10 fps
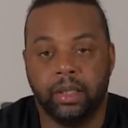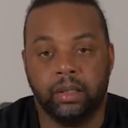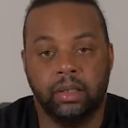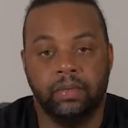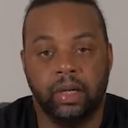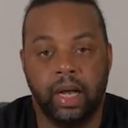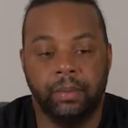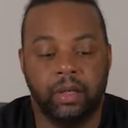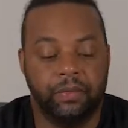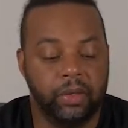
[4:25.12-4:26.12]
leave a
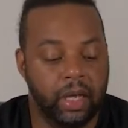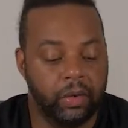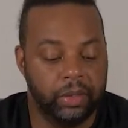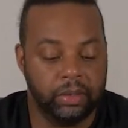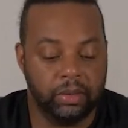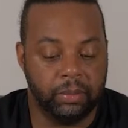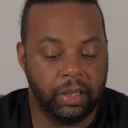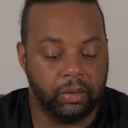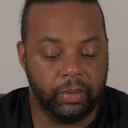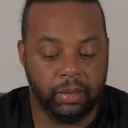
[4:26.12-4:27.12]
comment if you got questions
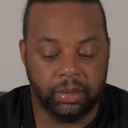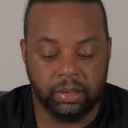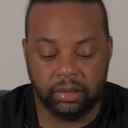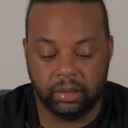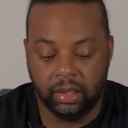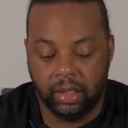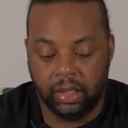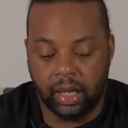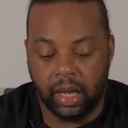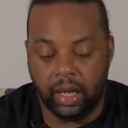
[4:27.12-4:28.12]
about Thread Beast
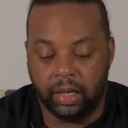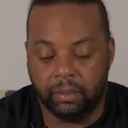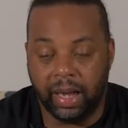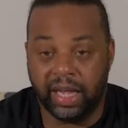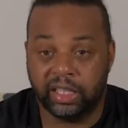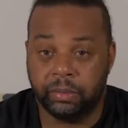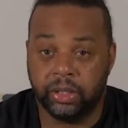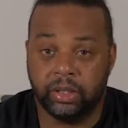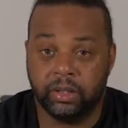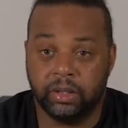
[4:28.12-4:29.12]
and my
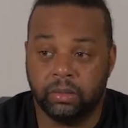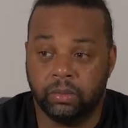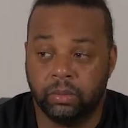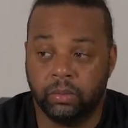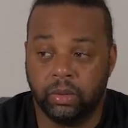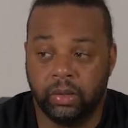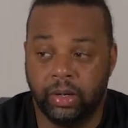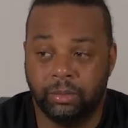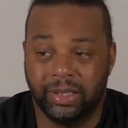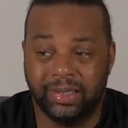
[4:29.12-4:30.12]
experience with
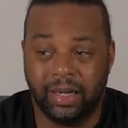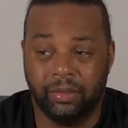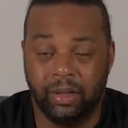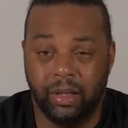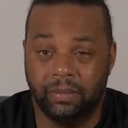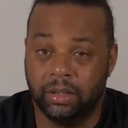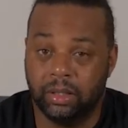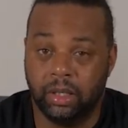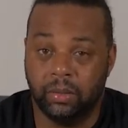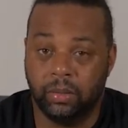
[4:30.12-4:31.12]
Thread Beast. I would love to
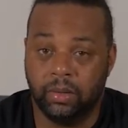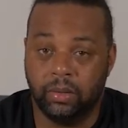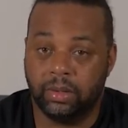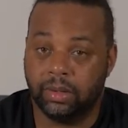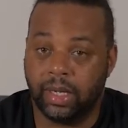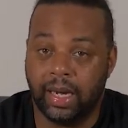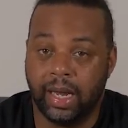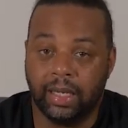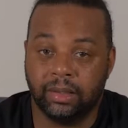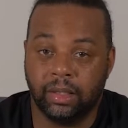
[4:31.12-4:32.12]
share it with you. Just got to
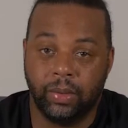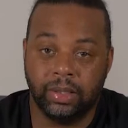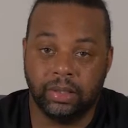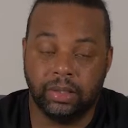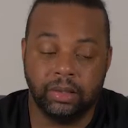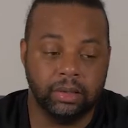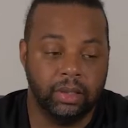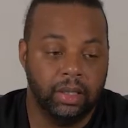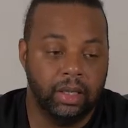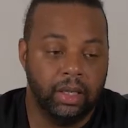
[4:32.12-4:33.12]
ask the questions.
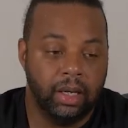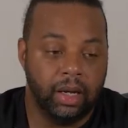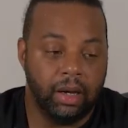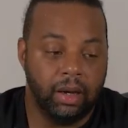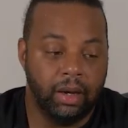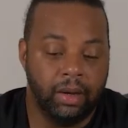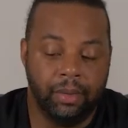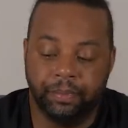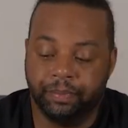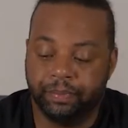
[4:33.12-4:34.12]

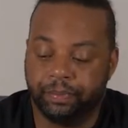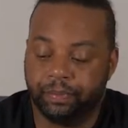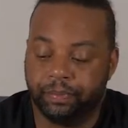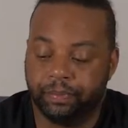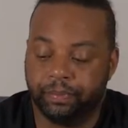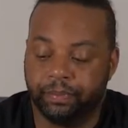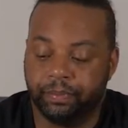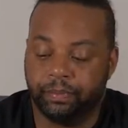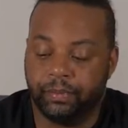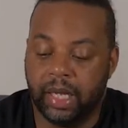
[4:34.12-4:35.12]

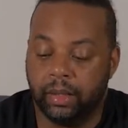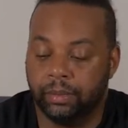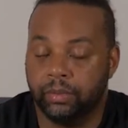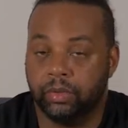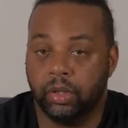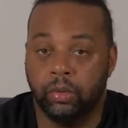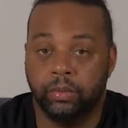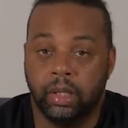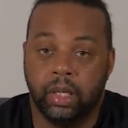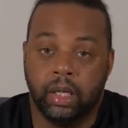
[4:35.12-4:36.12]
Yeah, so
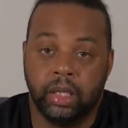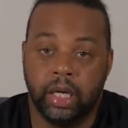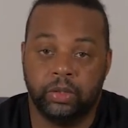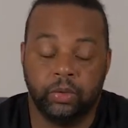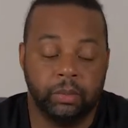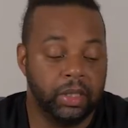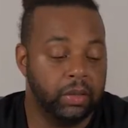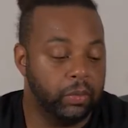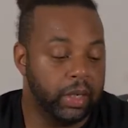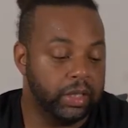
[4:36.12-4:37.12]
catch you in a
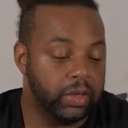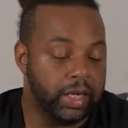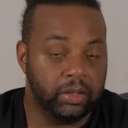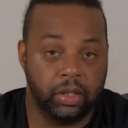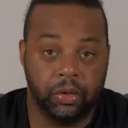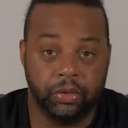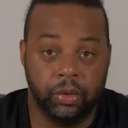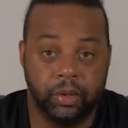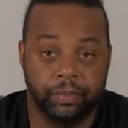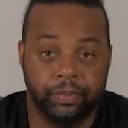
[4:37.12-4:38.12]
minute when I try these clothes on.